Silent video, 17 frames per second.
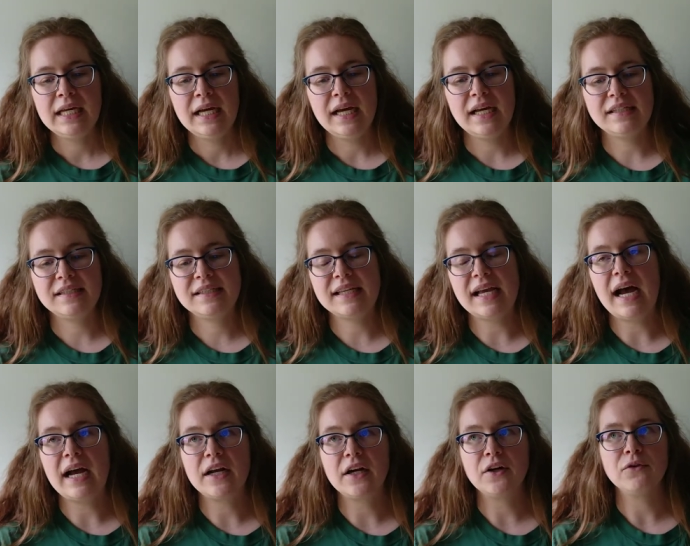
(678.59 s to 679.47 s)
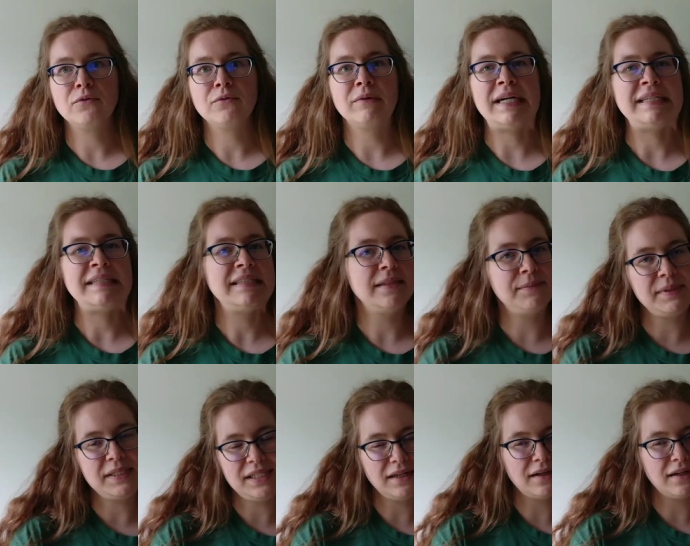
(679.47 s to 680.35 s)
a sock
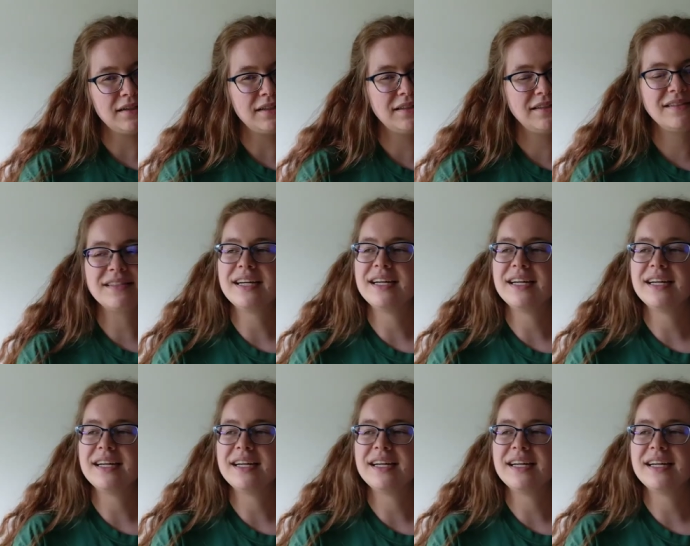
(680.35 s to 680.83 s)
recipe artist.